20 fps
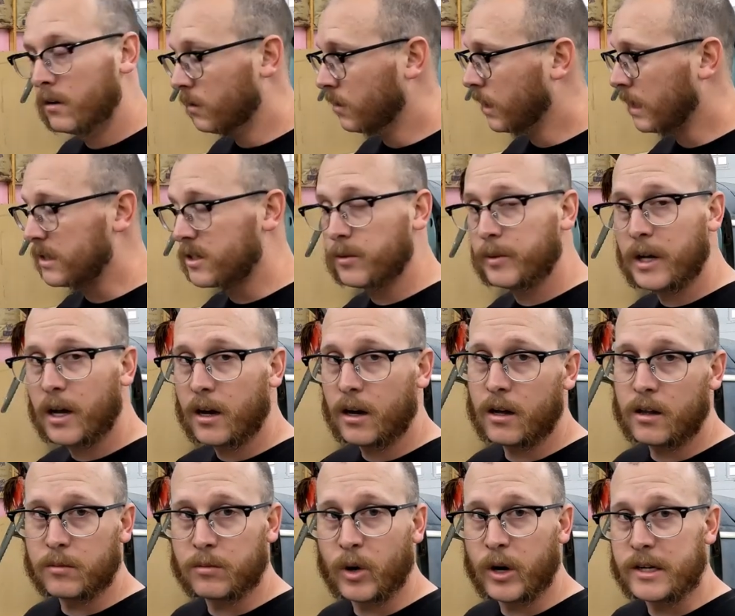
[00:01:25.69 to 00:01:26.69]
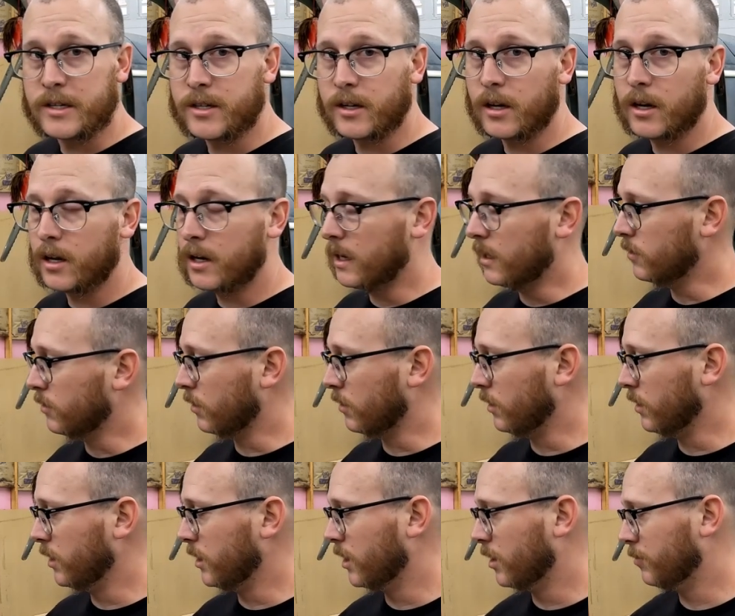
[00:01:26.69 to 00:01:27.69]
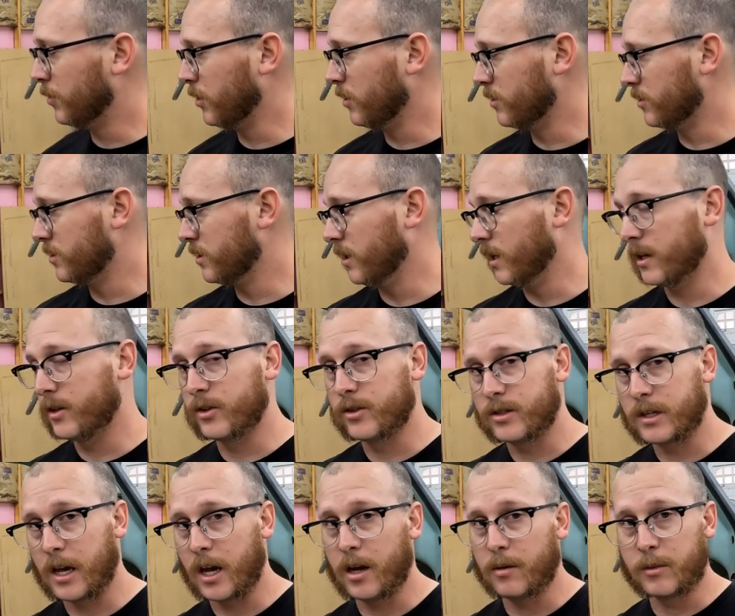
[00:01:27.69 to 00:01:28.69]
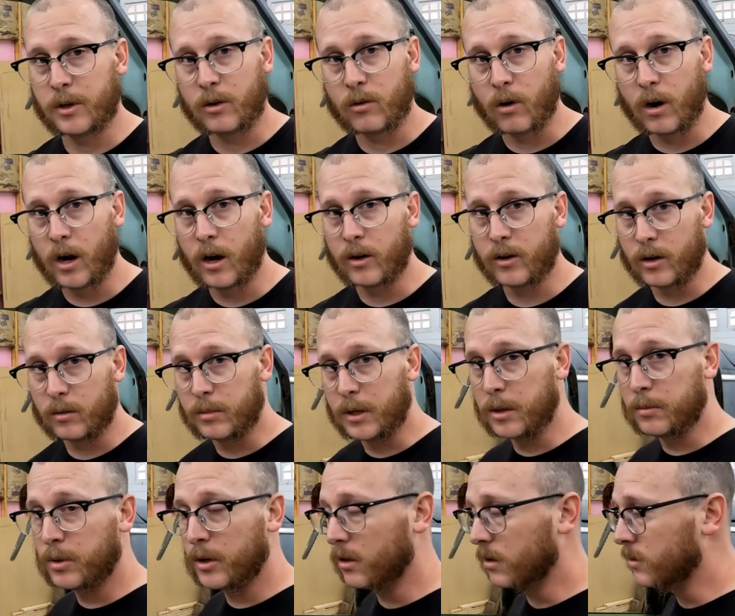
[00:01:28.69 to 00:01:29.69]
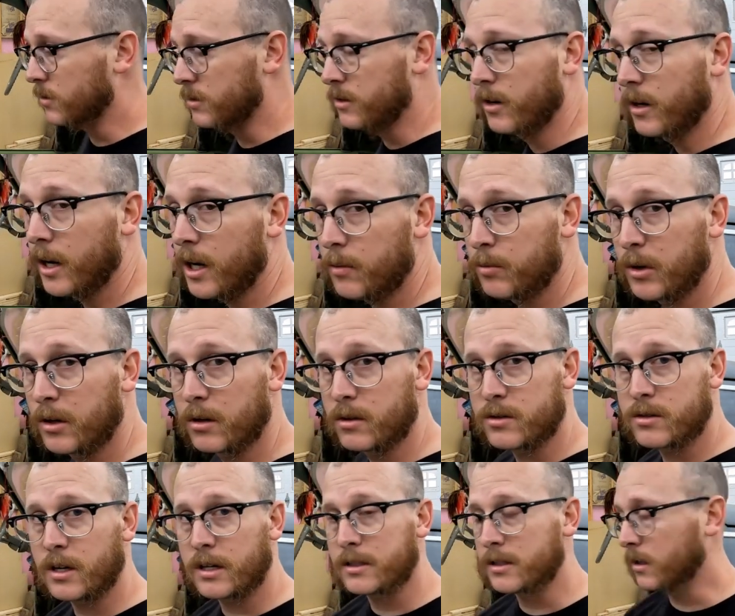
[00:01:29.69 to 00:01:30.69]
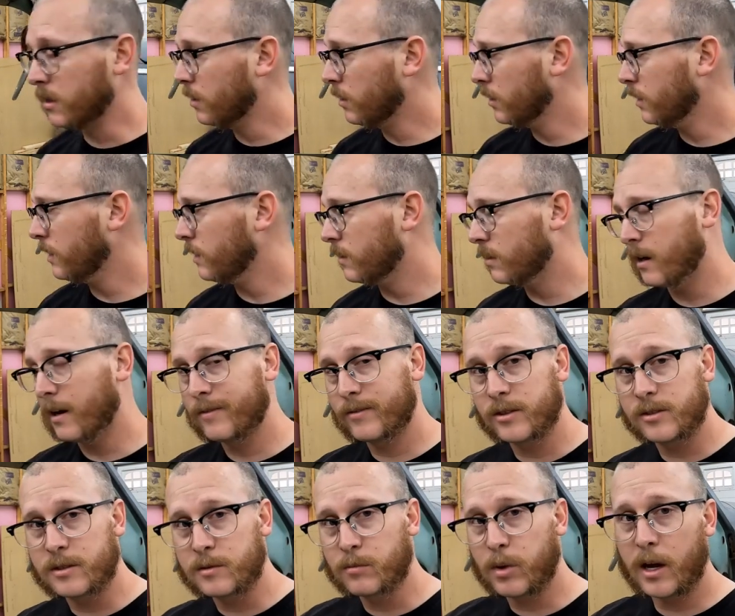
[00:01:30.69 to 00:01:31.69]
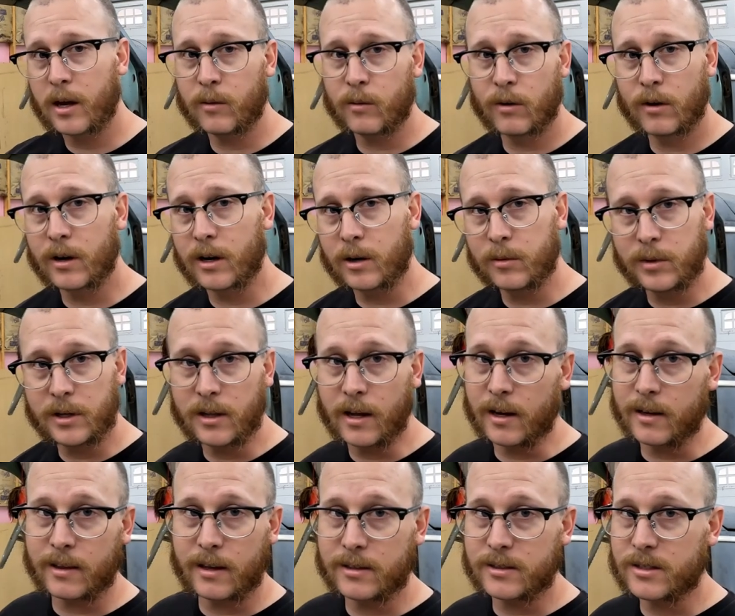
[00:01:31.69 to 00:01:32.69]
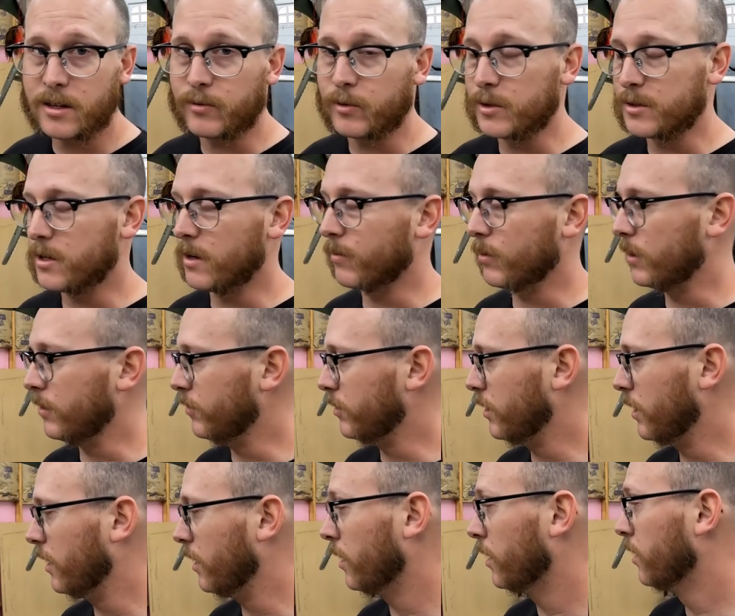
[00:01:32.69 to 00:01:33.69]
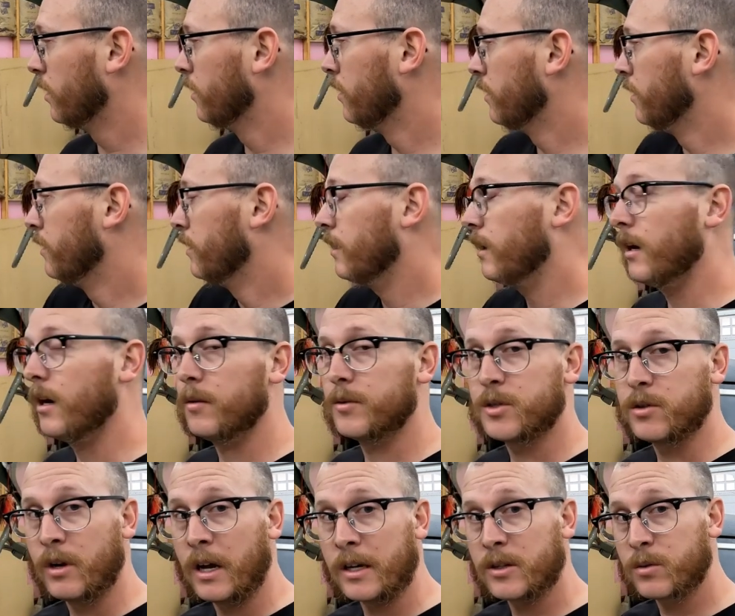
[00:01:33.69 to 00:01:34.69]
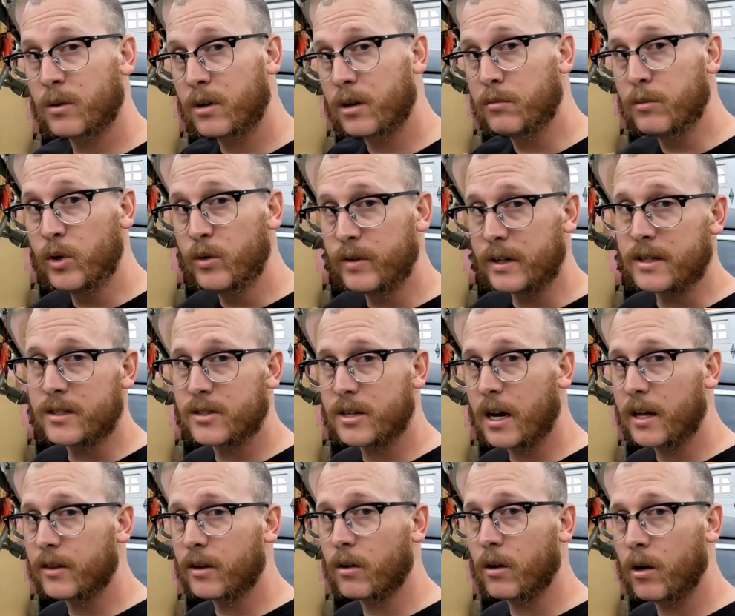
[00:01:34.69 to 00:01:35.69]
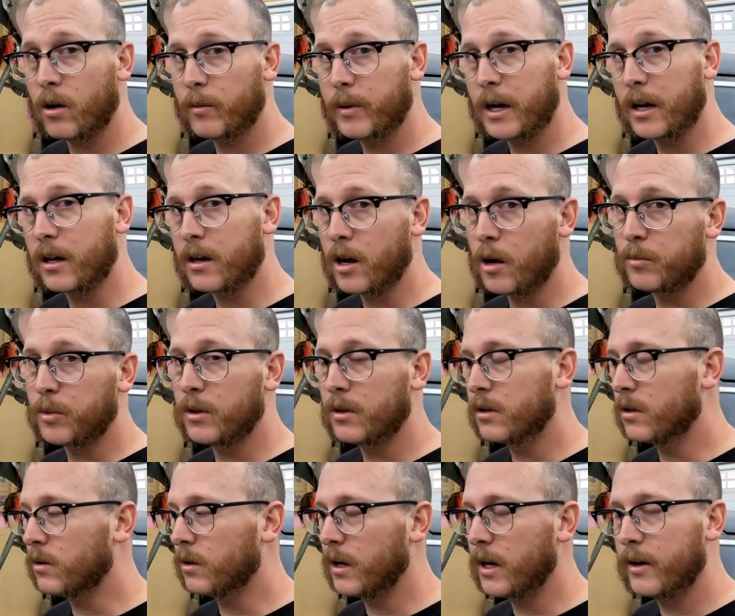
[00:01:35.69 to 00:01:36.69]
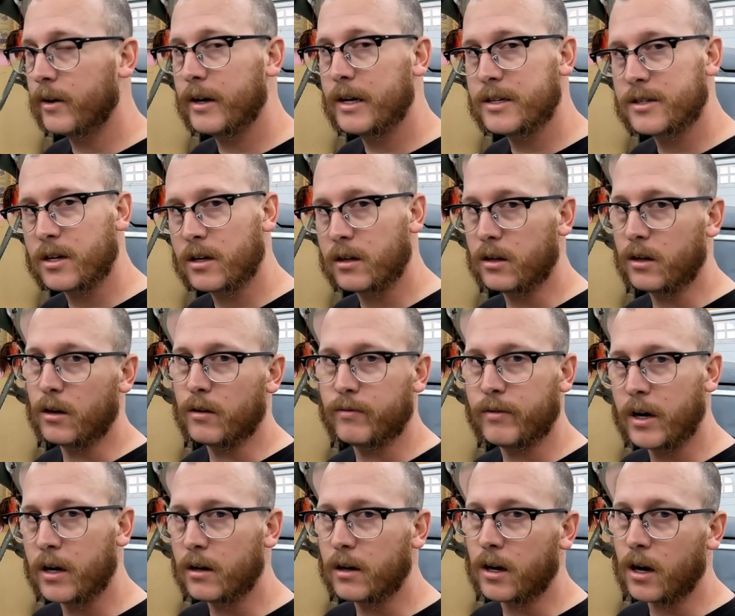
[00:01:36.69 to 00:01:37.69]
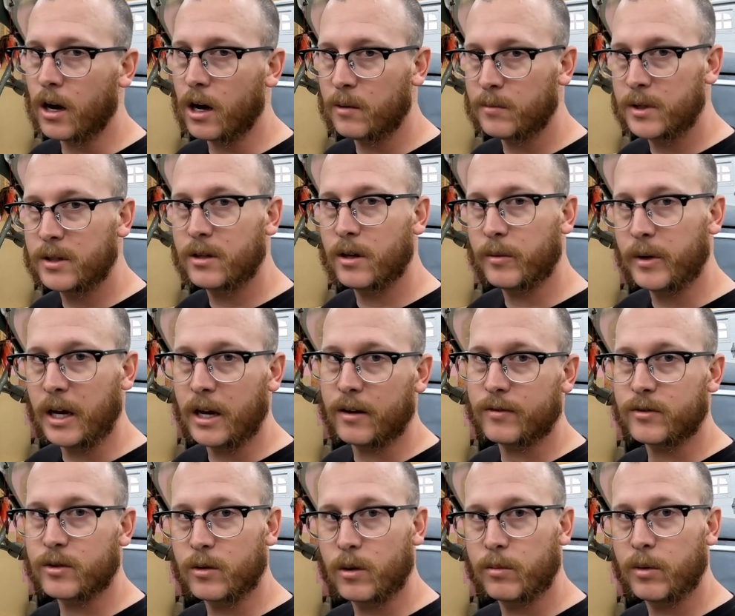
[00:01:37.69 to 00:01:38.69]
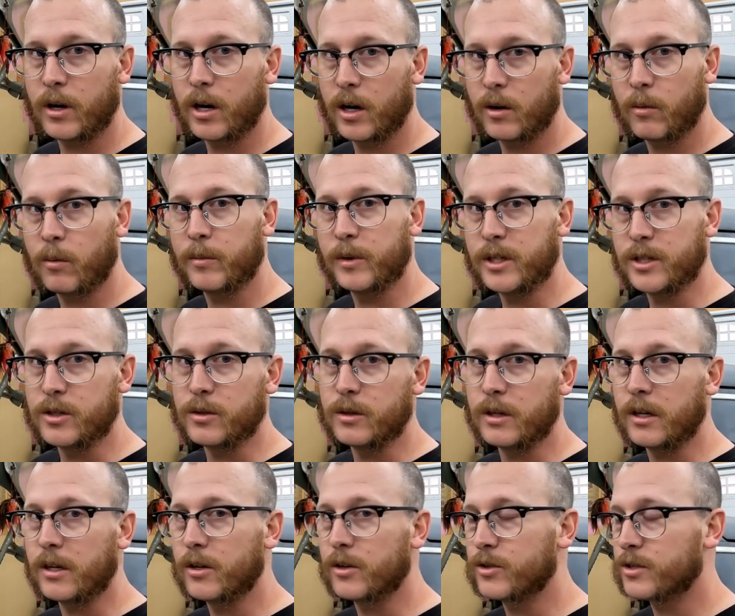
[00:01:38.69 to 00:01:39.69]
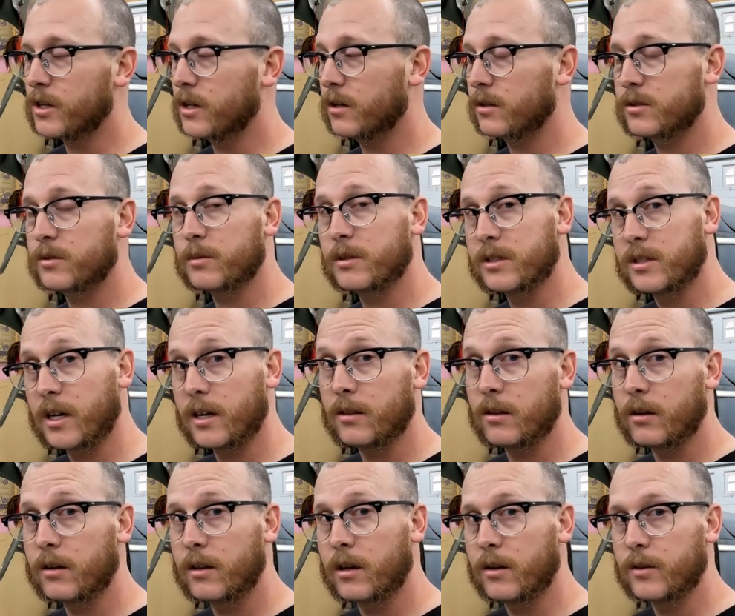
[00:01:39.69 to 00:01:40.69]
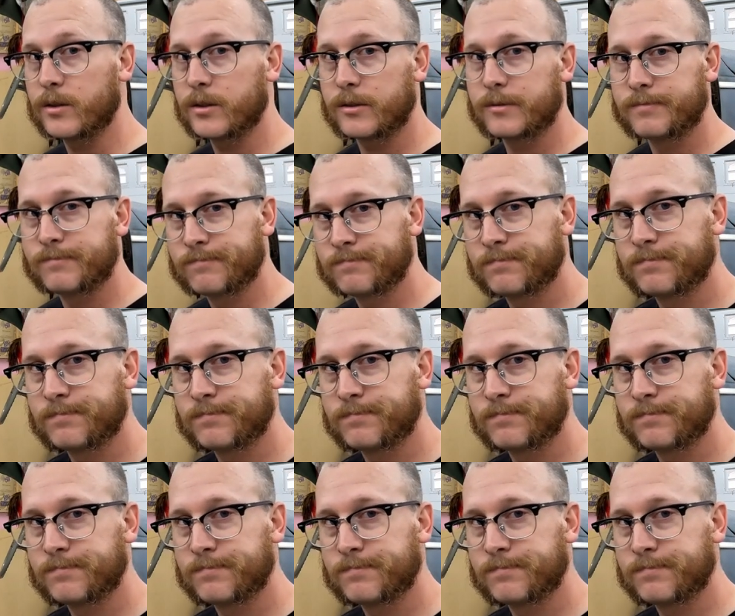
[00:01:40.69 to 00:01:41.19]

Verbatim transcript: Okay, so we got all the bracing cut out and cleaned up. And you can see I just came and ground our B-pillars and our A-pillars nice and clean. And after some paint work, it'll be like that stuff was never even there. Um, so next we're going to move inside the car. We got a couple of little areas that are you know very common that we have to repair when we do the heater channel. So we're going to take a look at those.